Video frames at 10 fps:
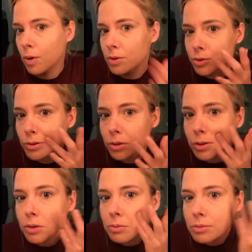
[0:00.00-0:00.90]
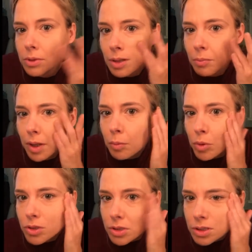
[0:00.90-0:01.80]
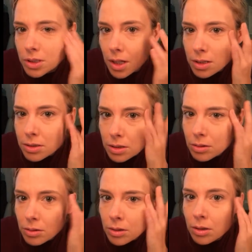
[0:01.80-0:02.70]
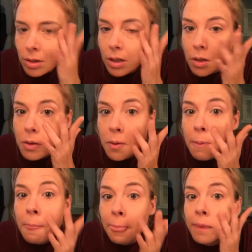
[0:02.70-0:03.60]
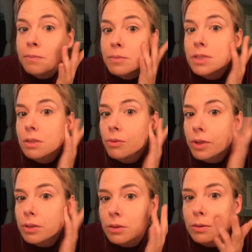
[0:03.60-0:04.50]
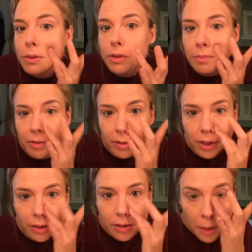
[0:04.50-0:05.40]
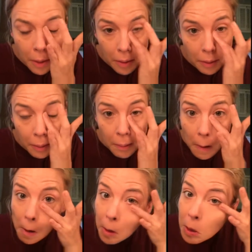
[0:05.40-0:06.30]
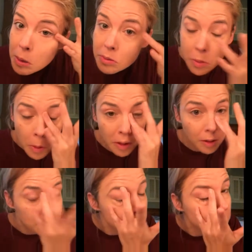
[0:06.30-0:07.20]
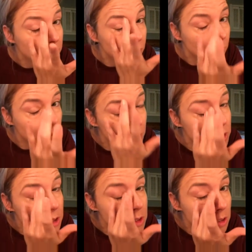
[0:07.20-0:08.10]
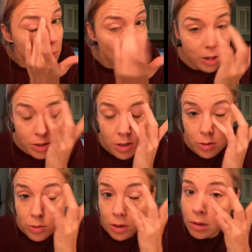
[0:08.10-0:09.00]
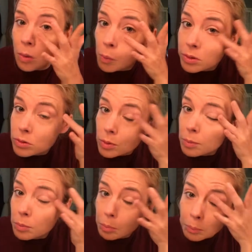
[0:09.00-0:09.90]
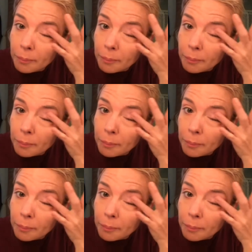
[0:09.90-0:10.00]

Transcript: wash, you know, 10 makeup brushes today. So I'm just going to use my fingers because it's much easier to wash those in one sweep.